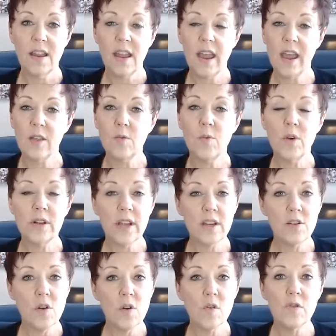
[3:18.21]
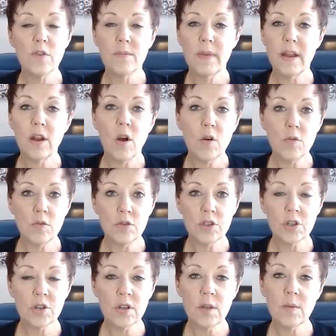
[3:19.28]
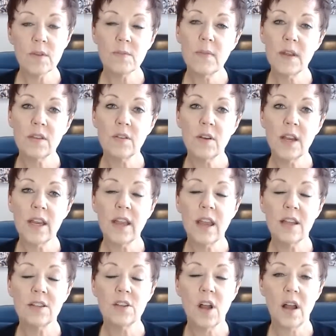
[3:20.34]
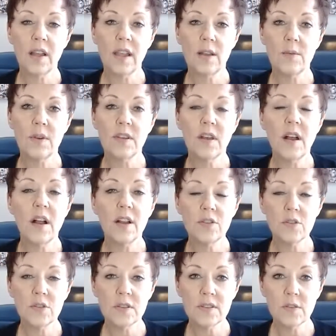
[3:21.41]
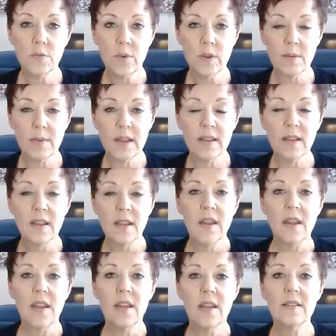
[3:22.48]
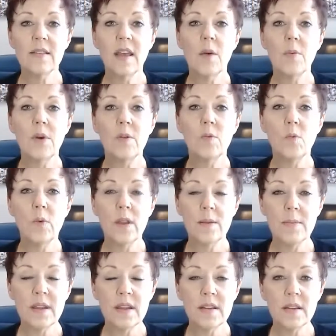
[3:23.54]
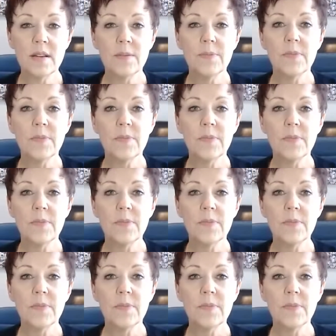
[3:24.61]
And what I know from my own journey with mothering and talking with hundreds of women is that when women